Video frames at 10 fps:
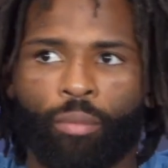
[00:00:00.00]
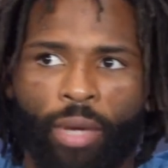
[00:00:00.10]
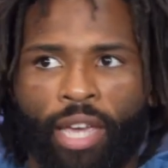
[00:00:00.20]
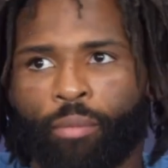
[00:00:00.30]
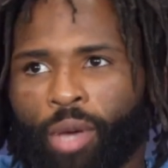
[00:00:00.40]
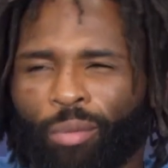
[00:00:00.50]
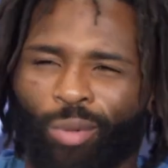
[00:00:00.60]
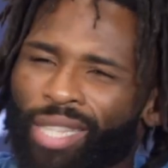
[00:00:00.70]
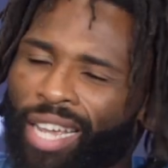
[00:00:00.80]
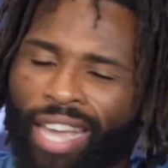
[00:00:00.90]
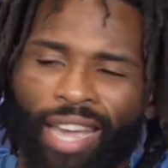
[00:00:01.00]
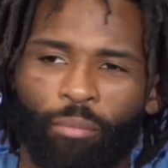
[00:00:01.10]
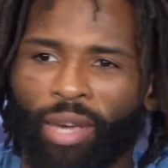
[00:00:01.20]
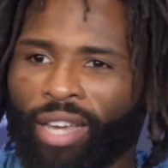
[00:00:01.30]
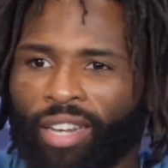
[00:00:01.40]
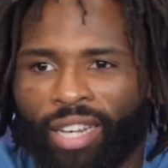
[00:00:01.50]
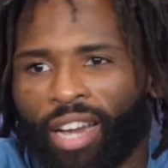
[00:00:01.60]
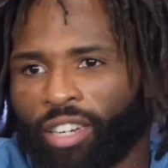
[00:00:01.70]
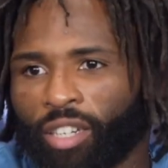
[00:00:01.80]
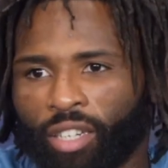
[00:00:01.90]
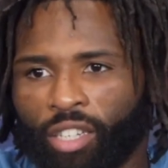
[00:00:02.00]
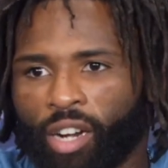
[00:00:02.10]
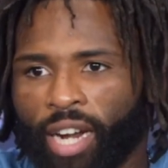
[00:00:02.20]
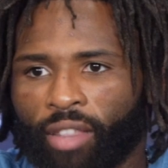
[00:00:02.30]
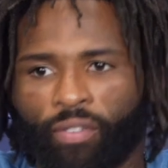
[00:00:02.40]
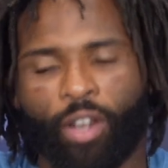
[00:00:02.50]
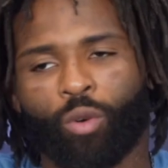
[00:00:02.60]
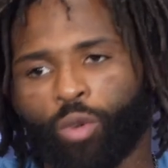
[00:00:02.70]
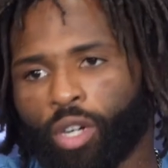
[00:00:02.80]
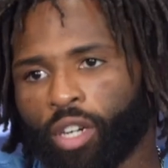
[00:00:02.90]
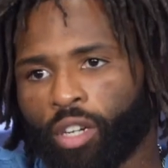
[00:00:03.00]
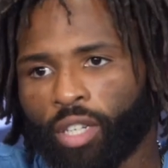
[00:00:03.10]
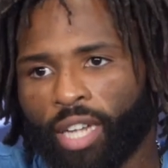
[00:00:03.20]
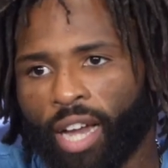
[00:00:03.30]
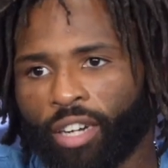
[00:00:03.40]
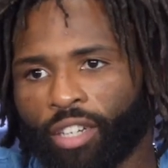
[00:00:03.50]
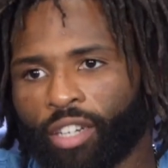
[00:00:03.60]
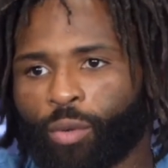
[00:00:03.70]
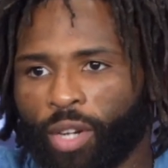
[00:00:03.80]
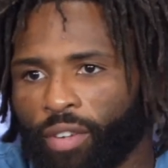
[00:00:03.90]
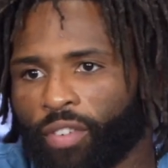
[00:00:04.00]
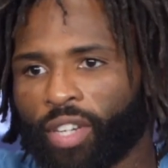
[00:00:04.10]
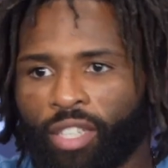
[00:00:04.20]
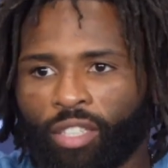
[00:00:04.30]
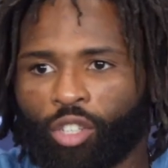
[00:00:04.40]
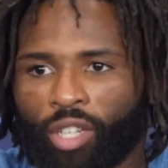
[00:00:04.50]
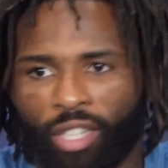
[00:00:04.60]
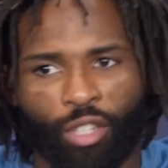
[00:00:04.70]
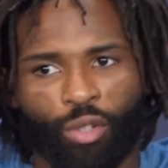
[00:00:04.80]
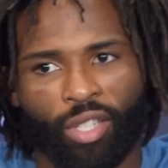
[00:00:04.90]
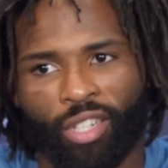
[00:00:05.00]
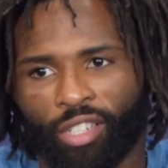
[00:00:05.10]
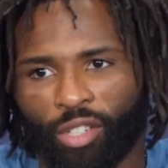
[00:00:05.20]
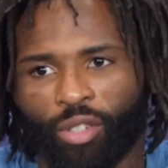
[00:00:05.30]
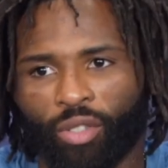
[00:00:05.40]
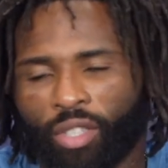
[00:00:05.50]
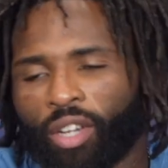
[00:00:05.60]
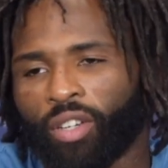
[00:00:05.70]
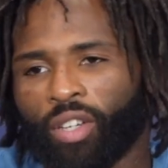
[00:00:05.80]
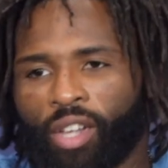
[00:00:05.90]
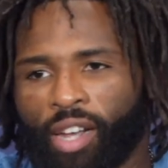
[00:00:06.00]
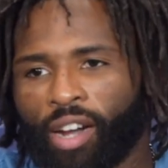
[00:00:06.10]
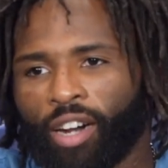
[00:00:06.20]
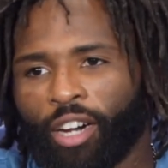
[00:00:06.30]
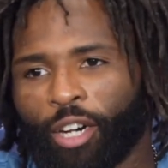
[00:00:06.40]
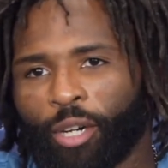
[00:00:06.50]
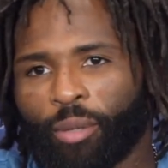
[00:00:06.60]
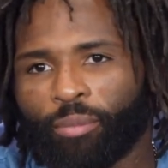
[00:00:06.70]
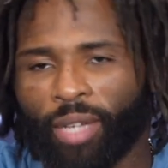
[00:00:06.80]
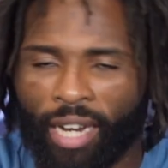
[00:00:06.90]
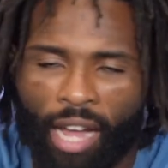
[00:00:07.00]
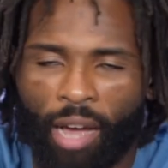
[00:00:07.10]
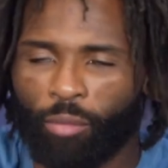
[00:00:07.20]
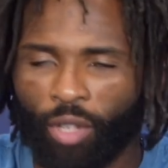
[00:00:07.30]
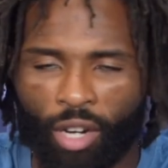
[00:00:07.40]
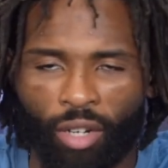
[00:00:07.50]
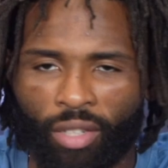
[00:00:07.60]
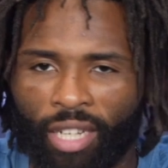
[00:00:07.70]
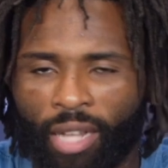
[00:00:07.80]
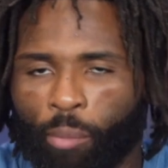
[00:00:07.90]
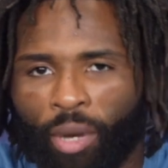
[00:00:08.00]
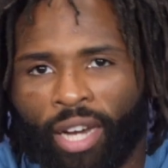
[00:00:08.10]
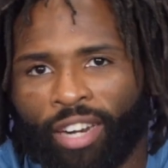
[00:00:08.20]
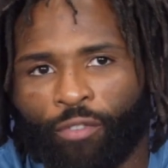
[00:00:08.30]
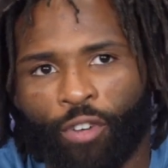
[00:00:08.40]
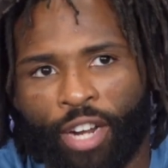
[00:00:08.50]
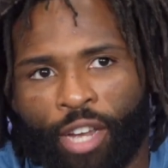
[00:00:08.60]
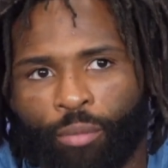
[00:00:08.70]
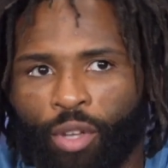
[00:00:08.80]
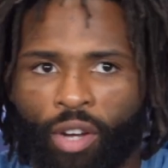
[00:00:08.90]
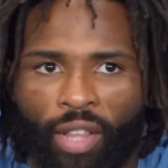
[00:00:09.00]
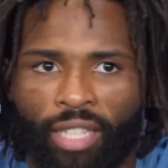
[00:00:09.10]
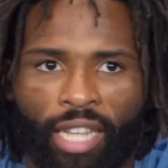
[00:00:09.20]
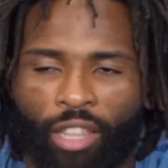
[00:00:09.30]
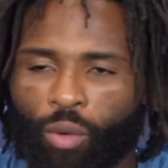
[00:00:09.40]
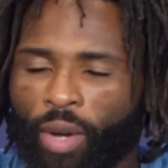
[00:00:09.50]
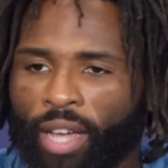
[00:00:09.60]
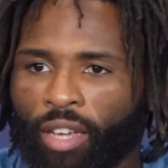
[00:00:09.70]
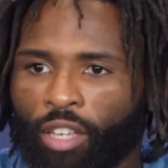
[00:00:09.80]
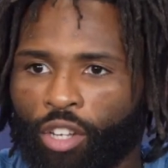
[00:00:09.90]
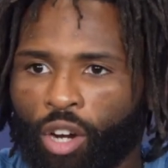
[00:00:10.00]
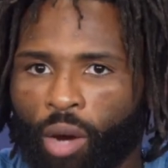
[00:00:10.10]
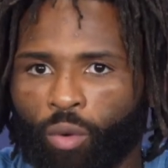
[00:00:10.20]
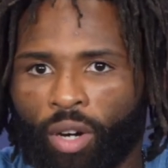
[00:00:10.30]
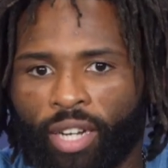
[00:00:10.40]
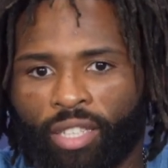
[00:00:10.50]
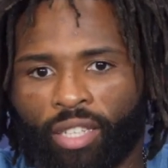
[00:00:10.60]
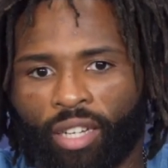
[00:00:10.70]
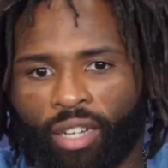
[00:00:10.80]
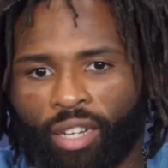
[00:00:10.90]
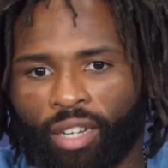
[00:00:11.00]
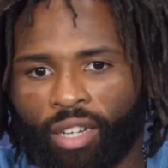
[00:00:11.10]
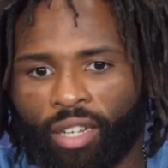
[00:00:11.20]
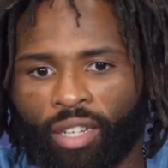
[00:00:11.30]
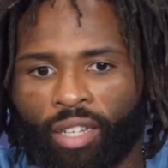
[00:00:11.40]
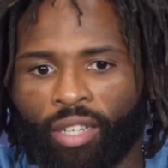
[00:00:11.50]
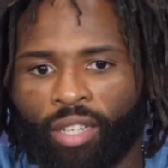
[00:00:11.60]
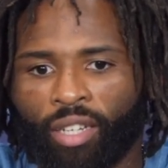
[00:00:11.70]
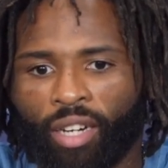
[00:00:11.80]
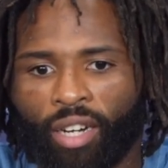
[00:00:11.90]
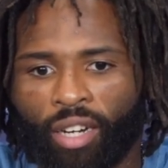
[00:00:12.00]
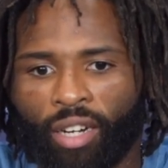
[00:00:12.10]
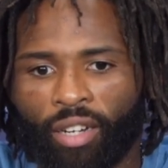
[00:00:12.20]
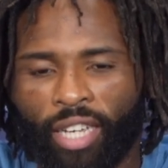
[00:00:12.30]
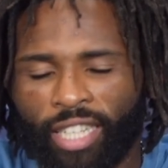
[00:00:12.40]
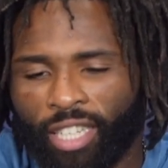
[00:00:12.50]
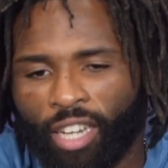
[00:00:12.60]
he hit me up and was like, hey, man, the doctor, you know, I got the final word on the doctor or whatever, and you'll get news here soon. So, and I'm, you know, I'm gutted for him. You know, that's not the way, you know, I wanted to, it to